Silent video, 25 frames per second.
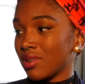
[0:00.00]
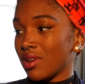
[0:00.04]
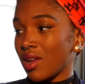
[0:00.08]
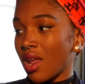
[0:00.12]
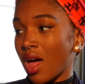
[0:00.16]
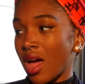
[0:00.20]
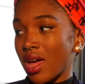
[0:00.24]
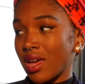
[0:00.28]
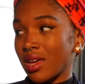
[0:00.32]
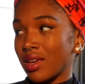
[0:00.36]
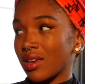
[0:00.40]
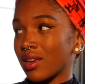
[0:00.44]

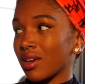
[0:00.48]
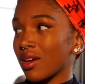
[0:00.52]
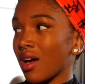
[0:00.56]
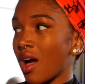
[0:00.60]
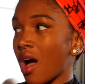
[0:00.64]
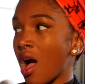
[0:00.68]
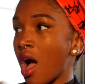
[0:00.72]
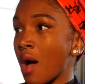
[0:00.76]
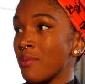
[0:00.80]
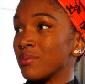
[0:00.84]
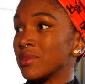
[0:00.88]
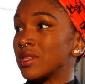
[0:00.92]
like,
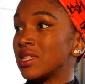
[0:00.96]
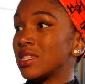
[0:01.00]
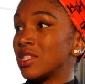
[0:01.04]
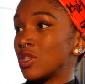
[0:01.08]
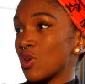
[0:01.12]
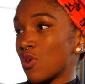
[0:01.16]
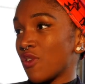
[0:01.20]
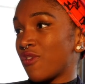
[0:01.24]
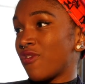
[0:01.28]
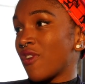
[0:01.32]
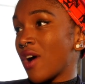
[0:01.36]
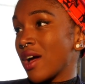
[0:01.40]
I'm
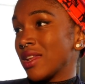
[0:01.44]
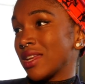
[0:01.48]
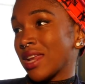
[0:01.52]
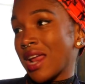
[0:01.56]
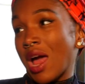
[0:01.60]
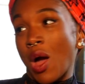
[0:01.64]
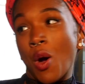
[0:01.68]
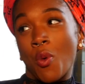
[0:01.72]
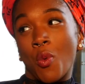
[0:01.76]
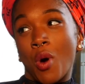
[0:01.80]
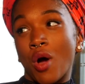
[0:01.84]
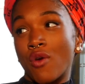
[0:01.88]
still finding
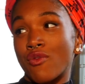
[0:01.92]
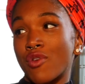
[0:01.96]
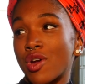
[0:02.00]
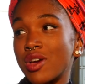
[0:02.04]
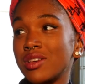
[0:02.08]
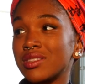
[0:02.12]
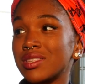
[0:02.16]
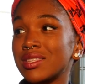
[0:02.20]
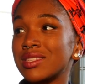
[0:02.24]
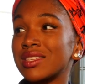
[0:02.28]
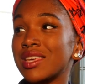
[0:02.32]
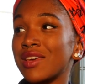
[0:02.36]
out what
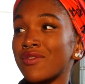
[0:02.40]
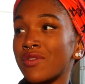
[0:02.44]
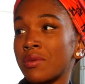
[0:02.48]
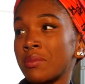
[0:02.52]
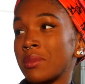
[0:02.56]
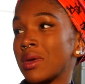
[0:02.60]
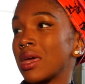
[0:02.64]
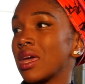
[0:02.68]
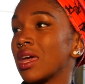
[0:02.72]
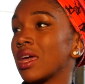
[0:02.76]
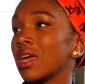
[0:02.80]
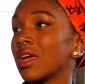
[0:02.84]
Rose has given
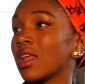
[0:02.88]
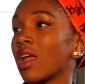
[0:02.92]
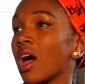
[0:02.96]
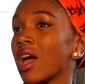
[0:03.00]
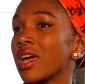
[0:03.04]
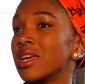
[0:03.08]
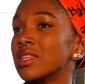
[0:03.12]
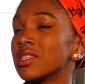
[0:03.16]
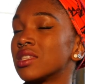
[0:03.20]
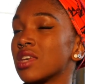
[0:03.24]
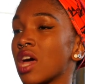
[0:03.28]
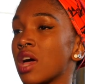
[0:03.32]
me,
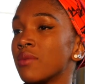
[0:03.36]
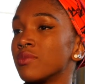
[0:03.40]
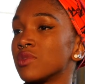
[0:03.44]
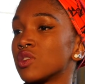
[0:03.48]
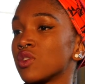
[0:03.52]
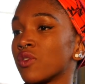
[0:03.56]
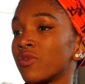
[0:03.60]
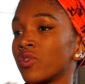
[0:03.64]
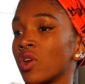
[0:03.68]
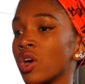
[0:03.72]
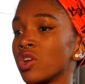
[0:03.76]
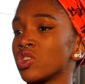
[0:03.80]
like, in terms
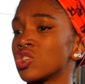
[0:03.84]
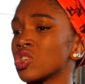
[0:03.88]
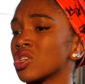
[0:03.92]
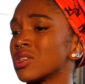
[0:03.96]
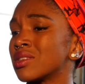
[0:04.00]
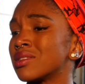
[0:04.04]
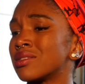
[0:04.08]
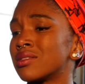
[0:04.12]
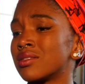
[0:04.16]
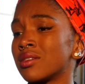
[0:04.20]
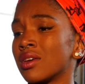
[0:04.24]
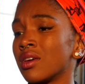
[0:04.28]
of, not
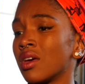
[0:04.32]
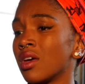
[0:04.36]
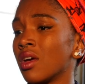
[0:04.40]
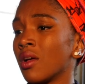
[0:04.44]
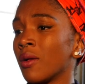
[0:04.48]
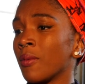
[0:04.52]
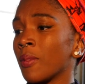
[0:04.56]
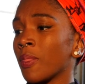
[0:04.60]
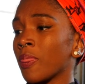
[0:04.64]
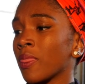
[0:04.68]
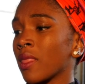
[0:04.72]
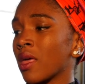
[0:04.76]
just
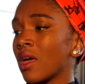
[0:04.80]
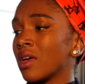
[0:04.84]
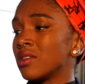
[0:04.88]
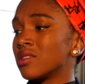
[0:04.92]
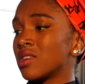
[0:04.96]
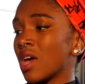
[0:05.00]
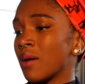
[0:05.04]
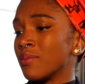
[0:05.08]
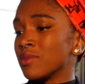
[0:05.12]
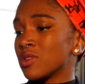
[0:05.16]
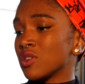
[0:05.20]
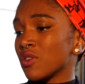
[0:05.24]
in
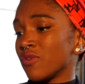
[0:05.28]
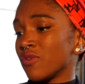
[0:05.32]
terms